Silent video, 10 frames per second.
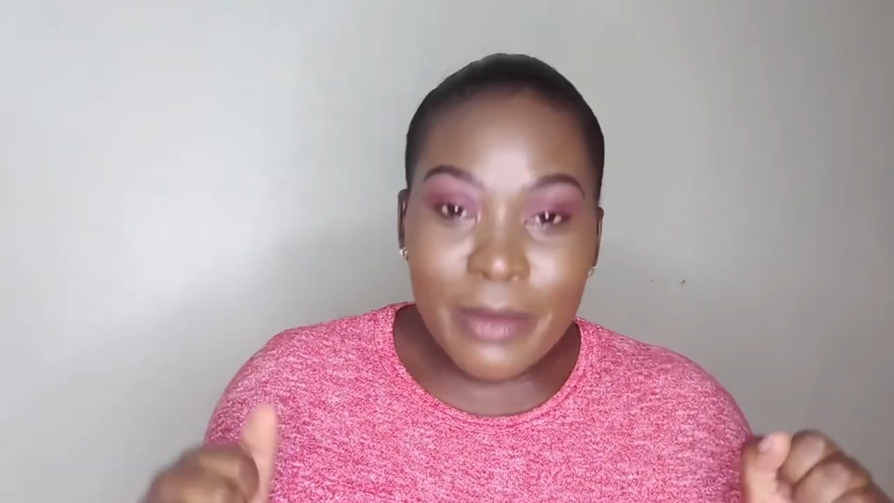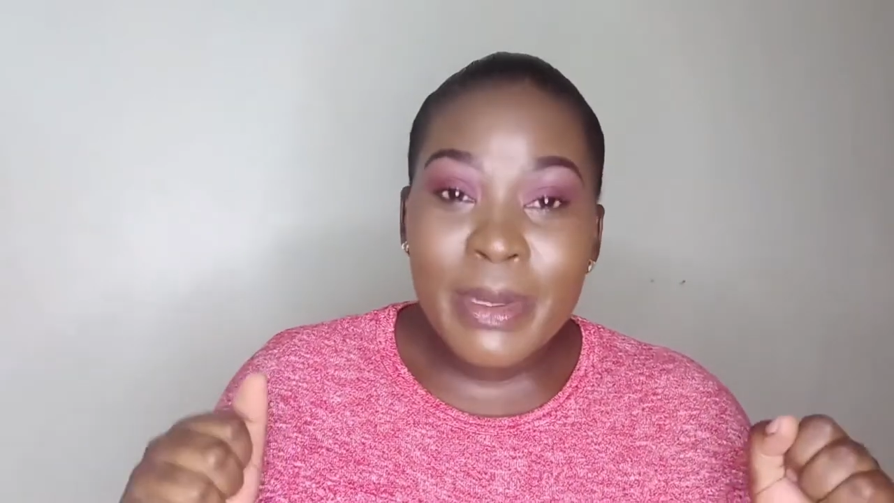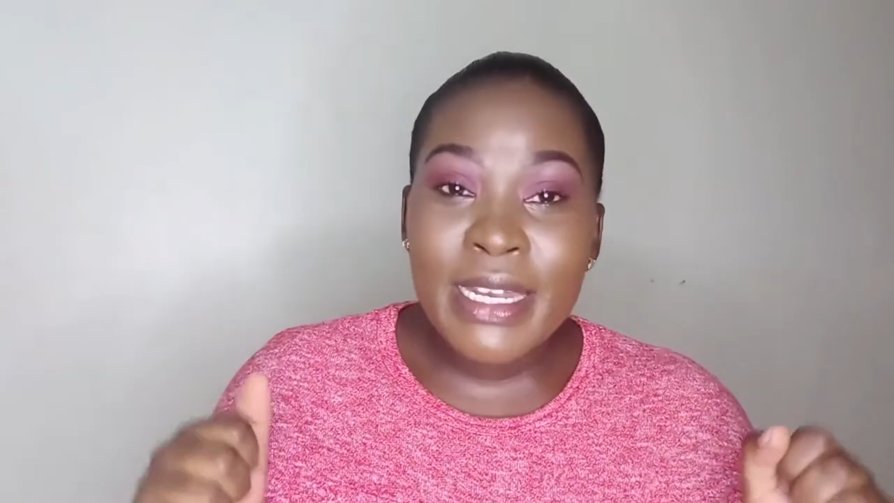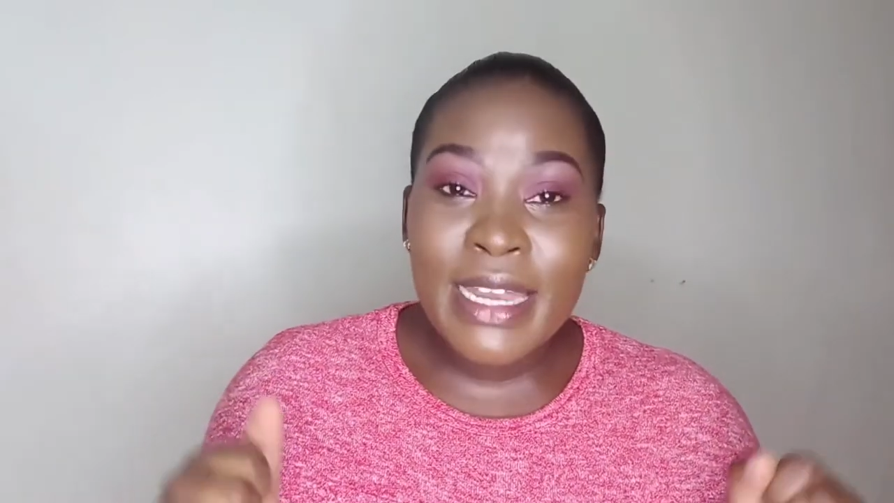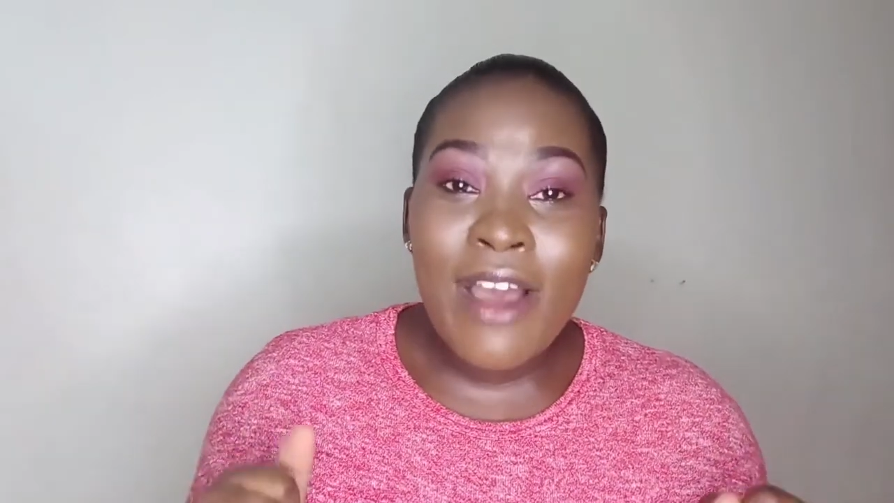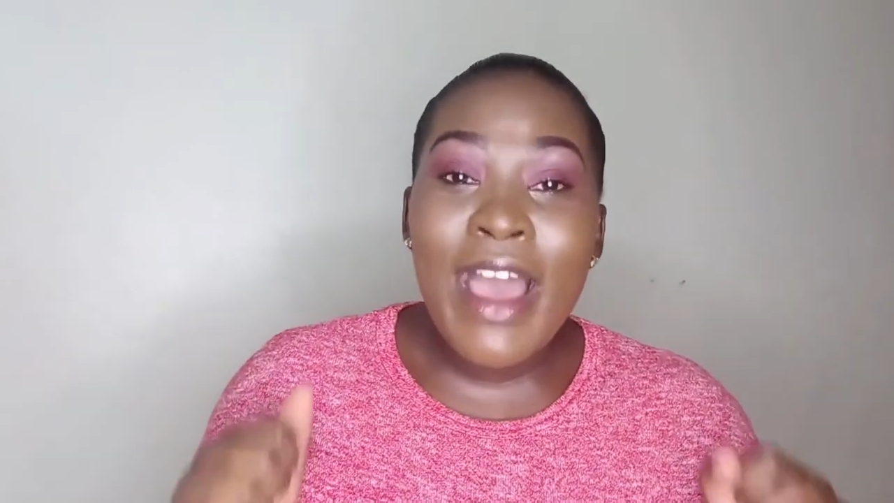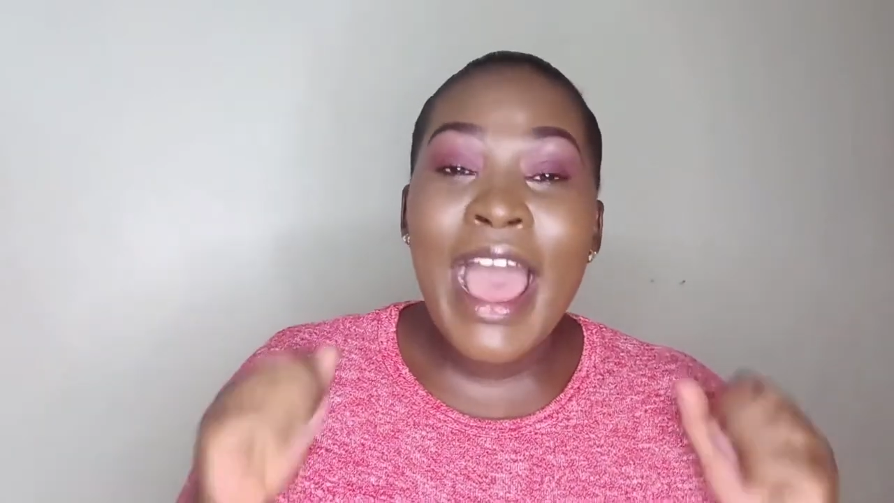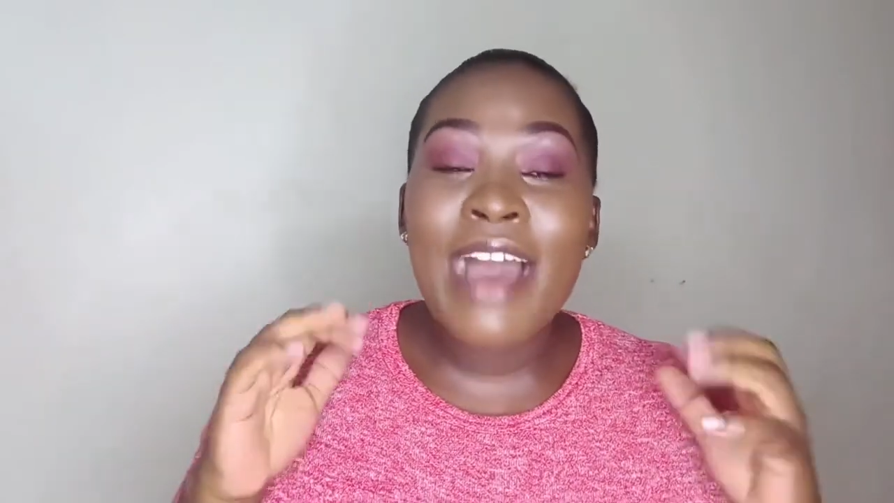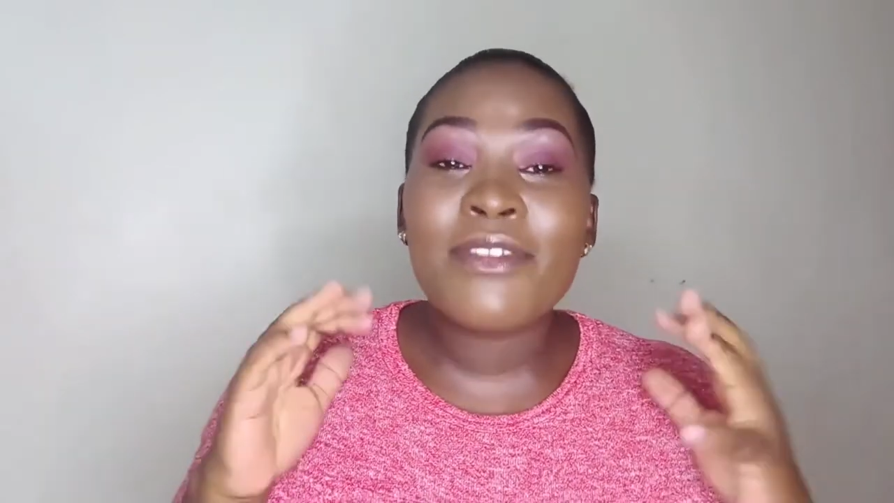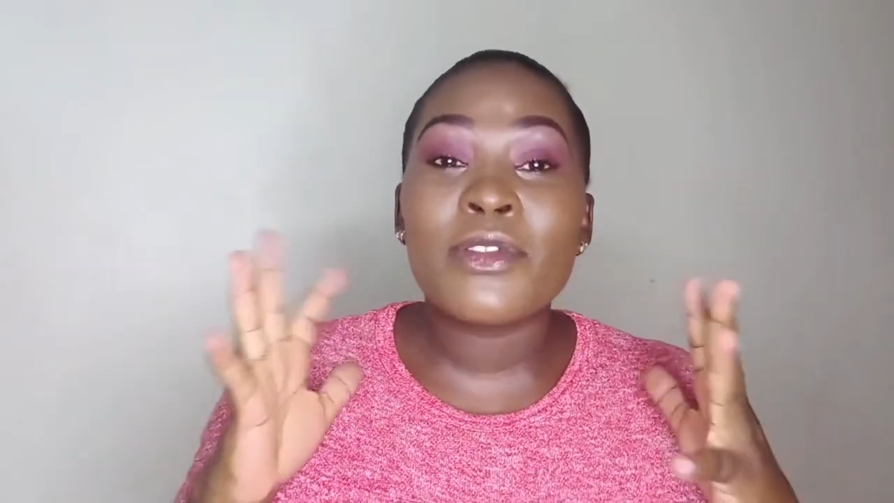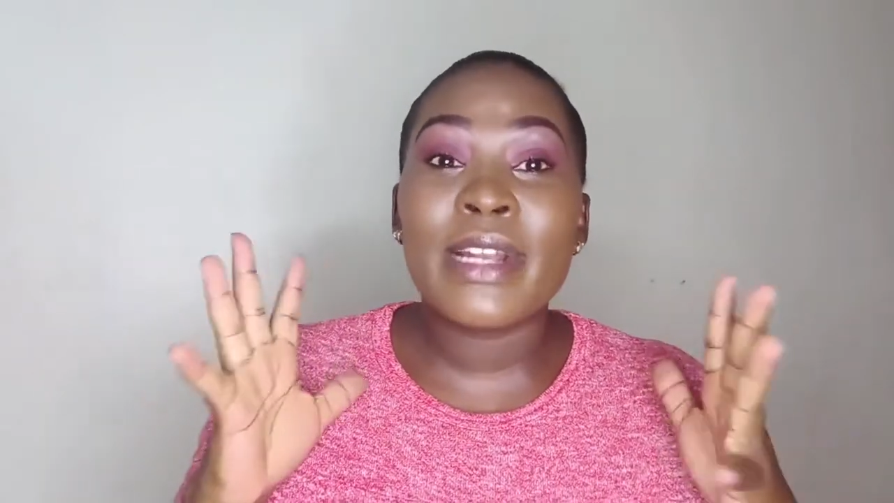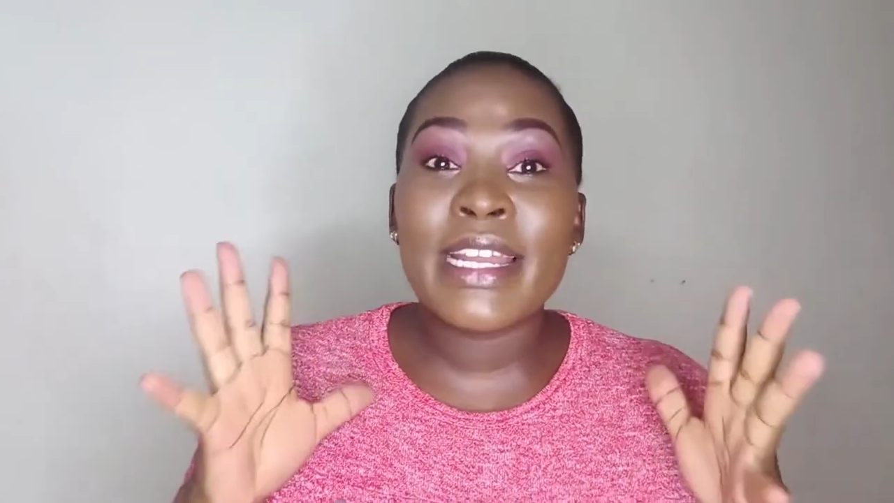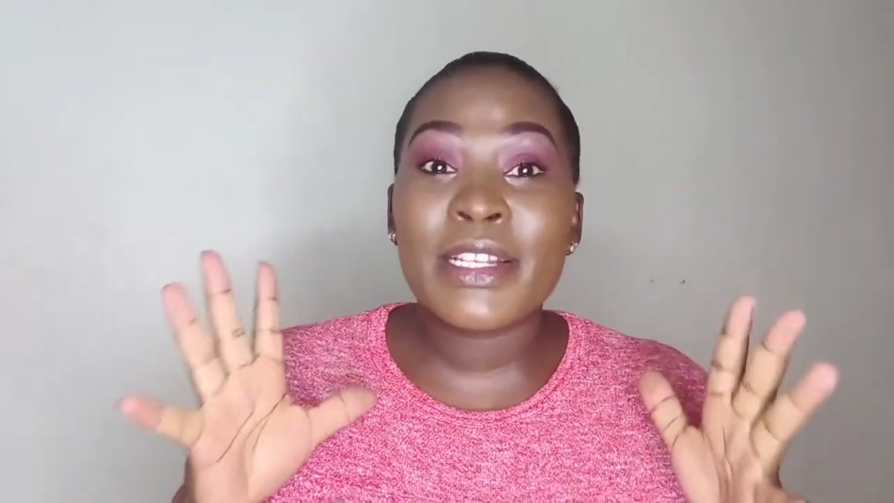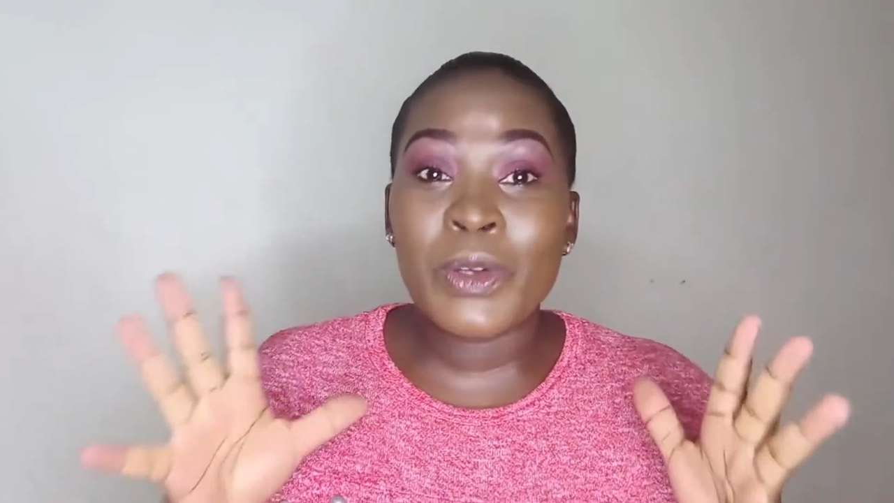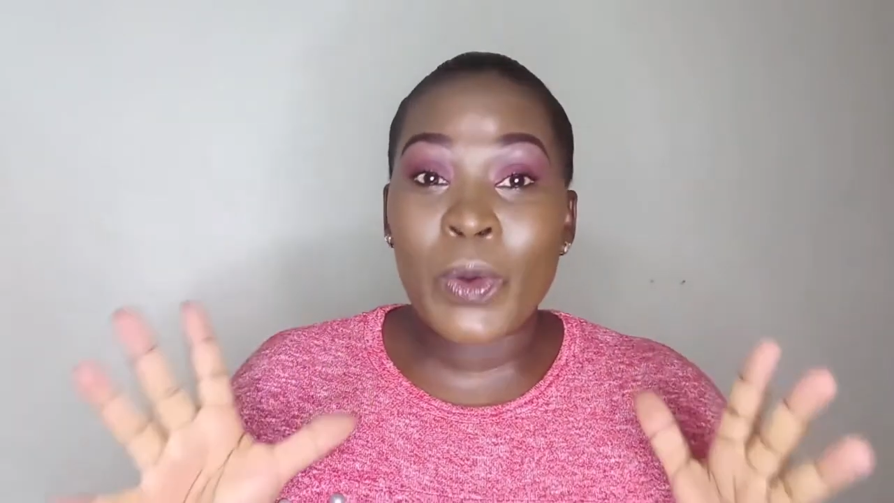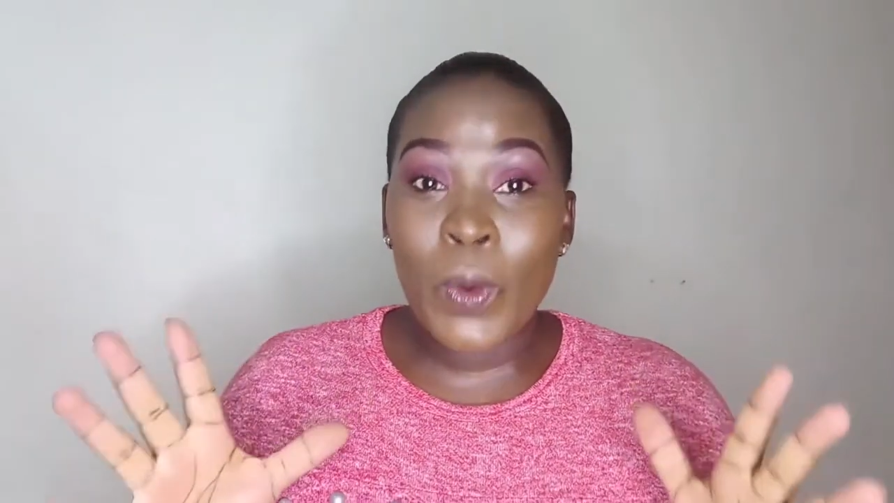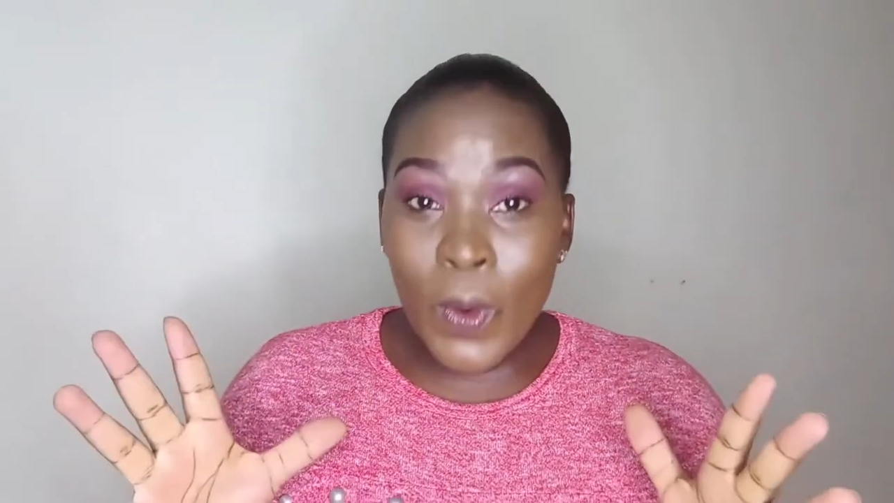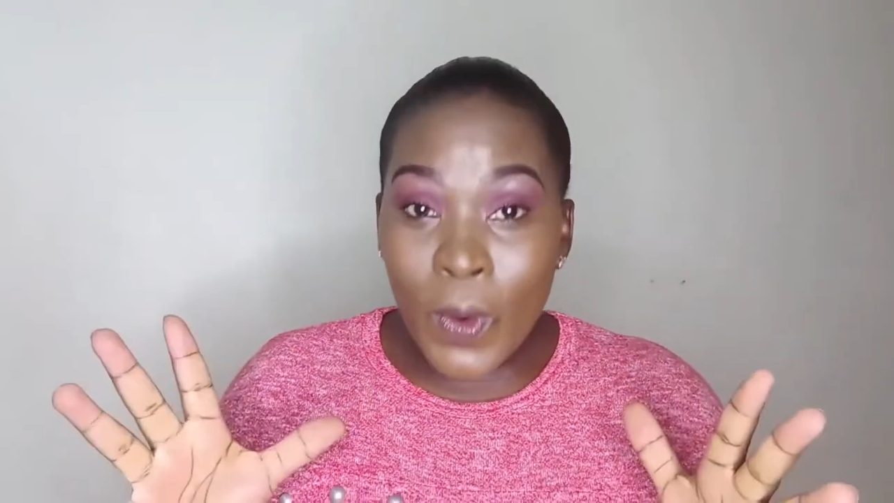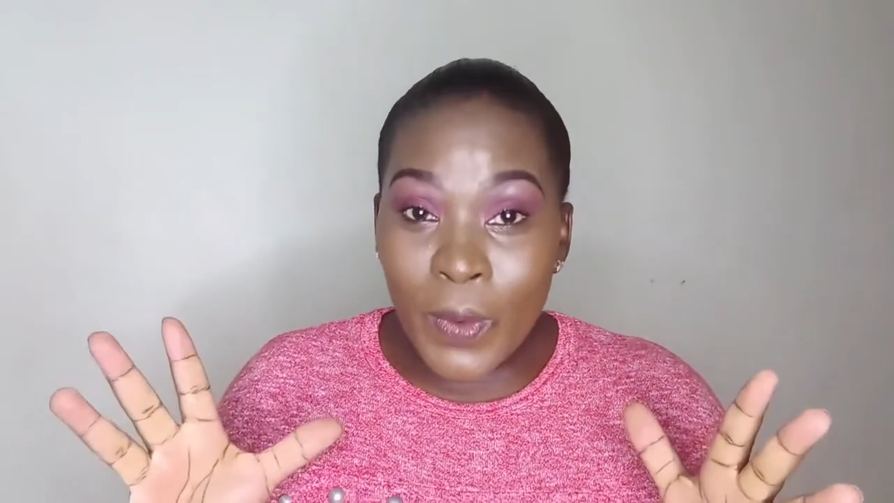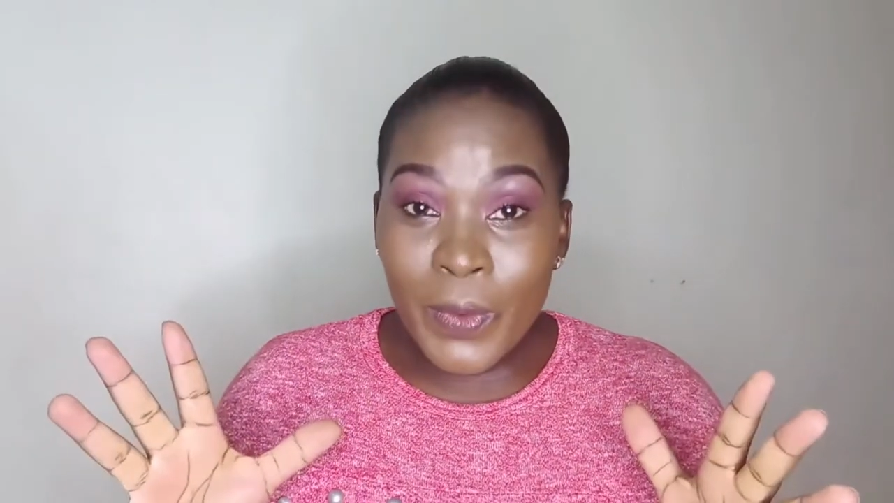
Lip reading: but now I have to let go.